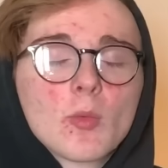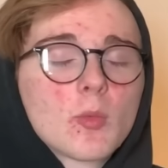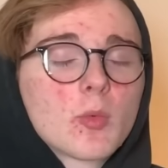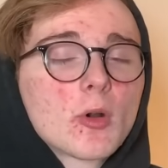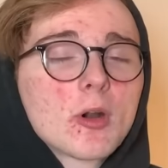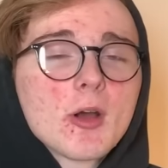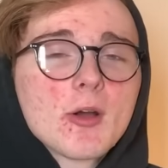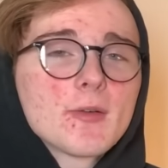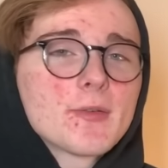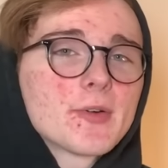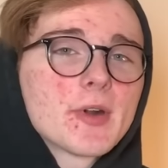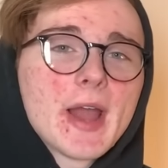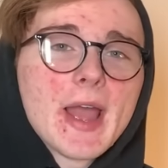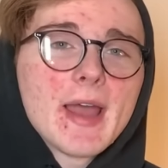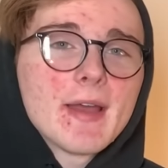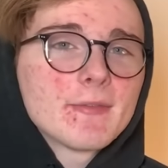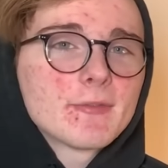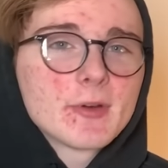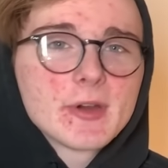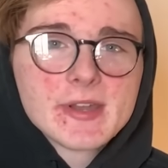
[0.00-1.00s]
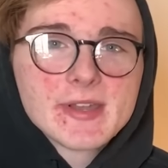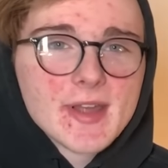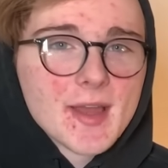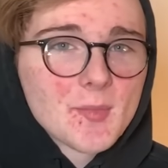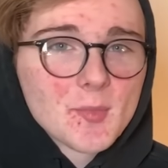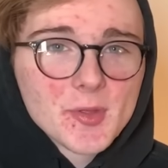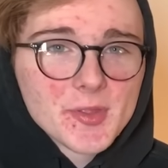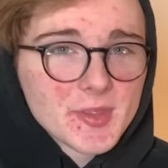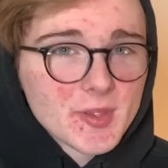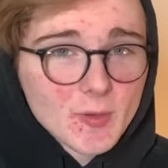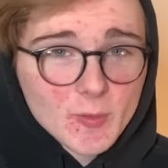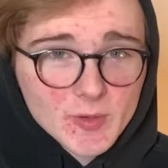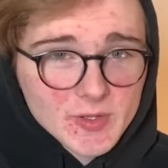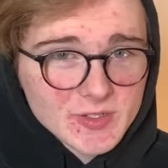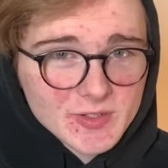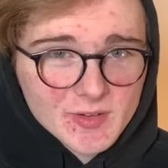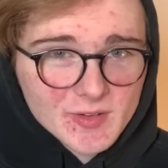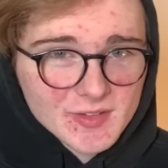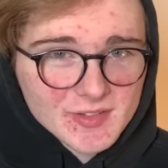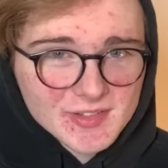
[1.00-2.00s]
We're over halfway done with the
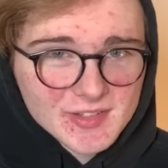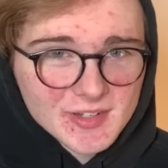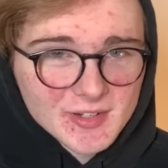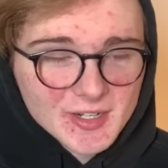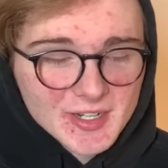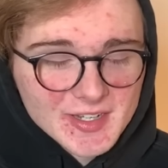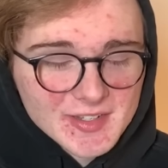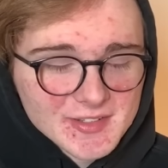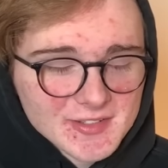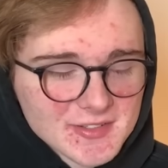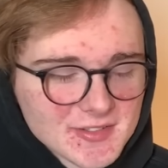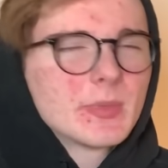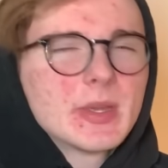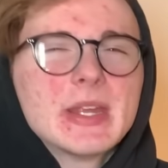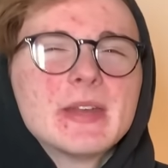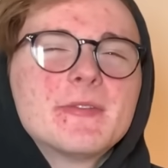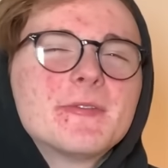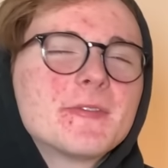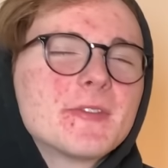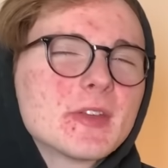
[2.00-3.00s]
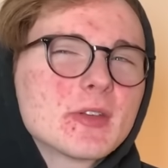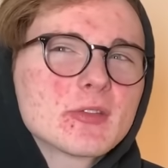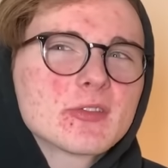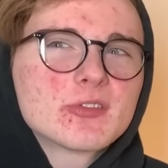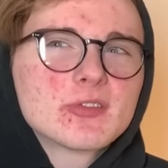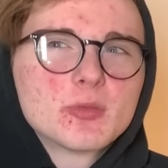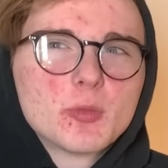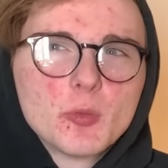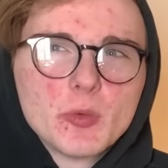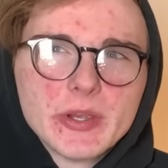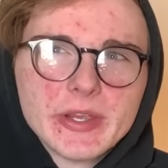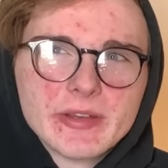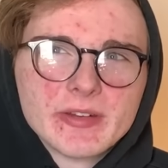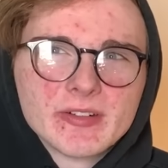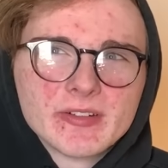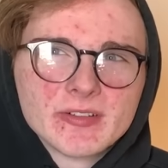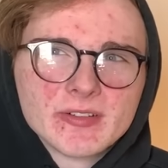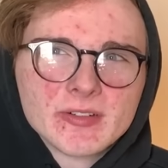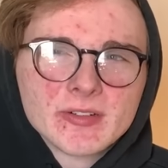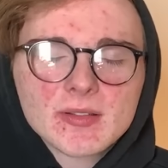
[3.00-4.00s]
original series. It feels
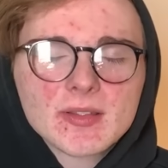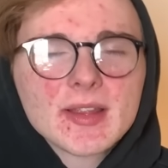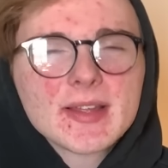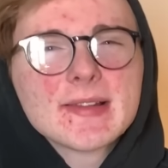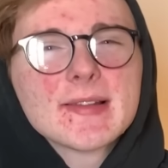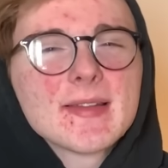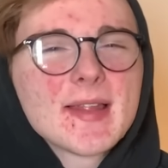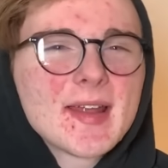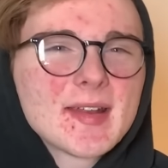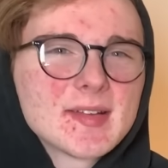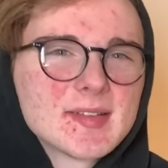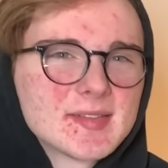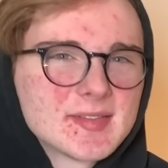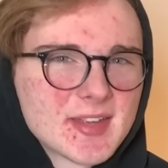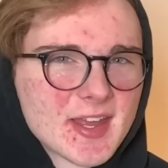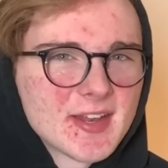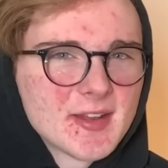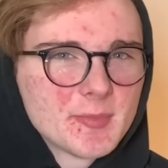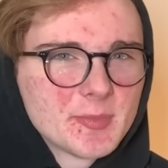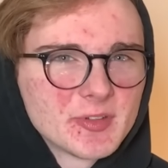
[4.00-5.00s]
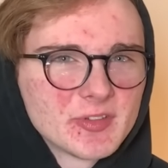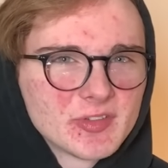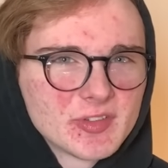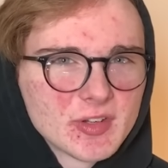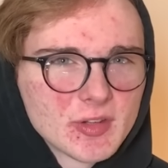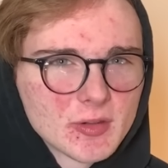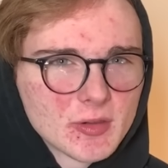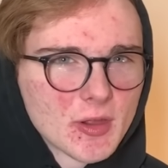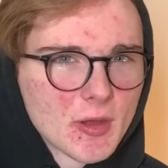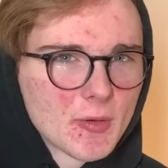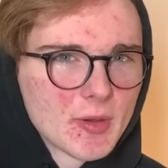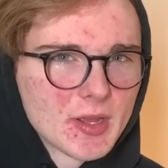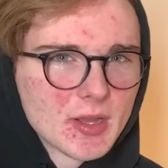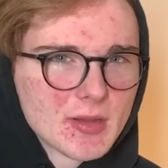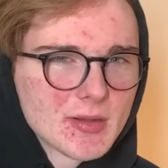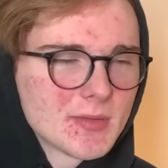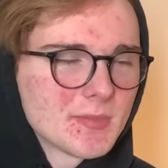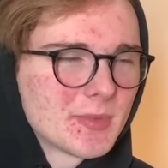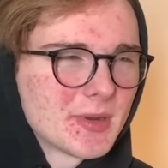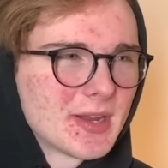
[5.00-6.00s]
weird. Like, a lot of setup is still going
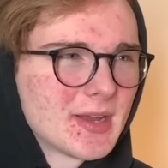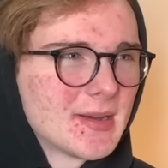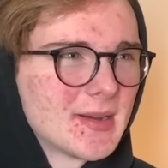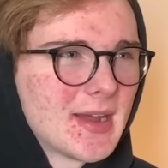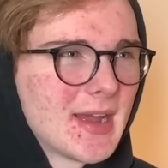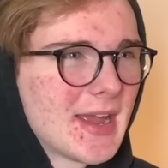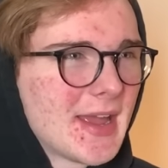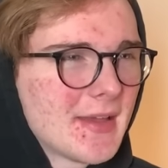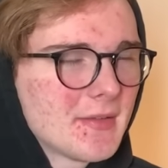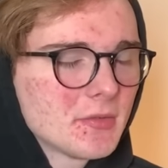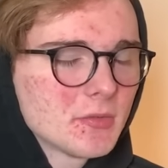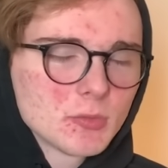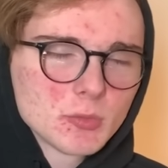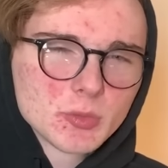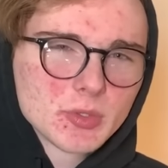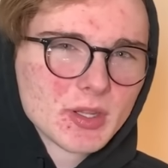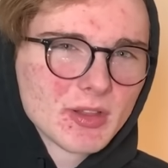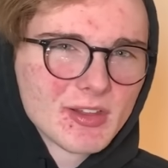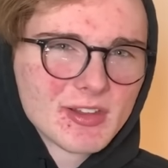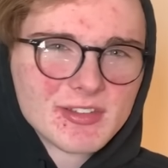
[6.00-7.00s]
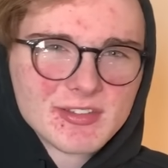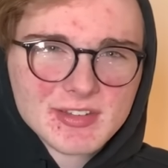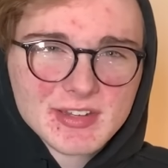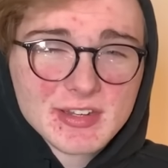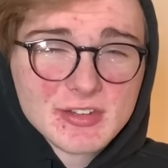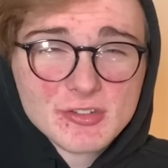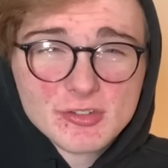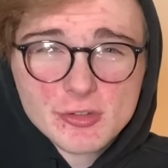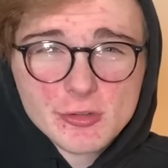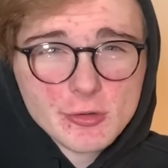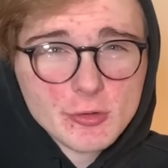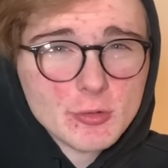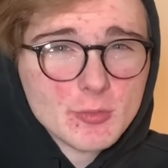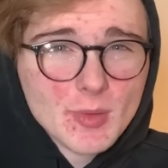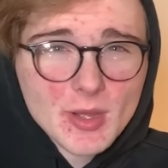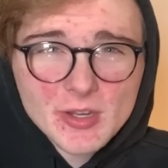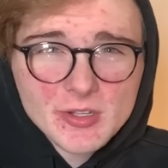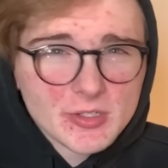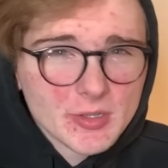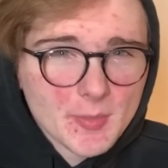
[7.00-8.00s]
on, but I haven't really seen too
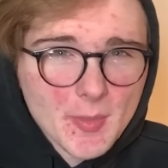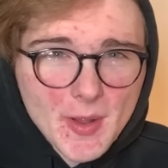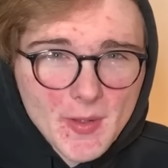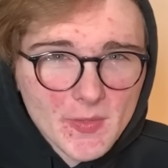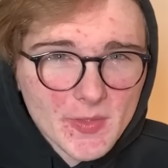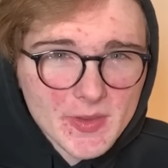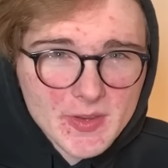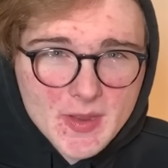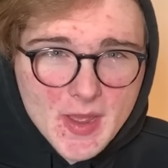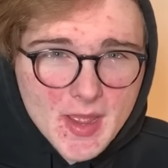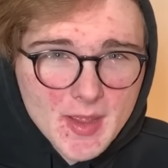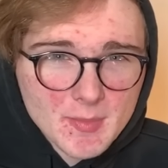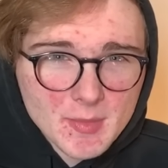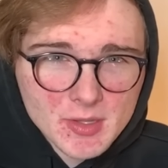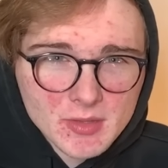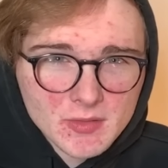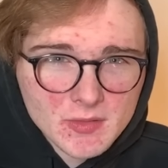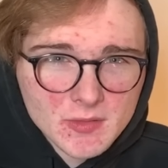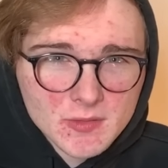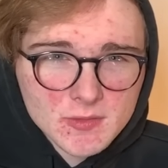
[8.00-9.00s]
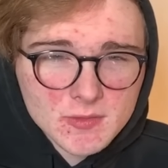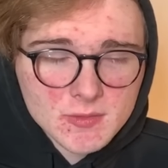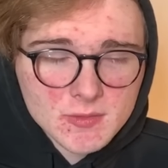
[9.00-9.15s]
much about the diamonds.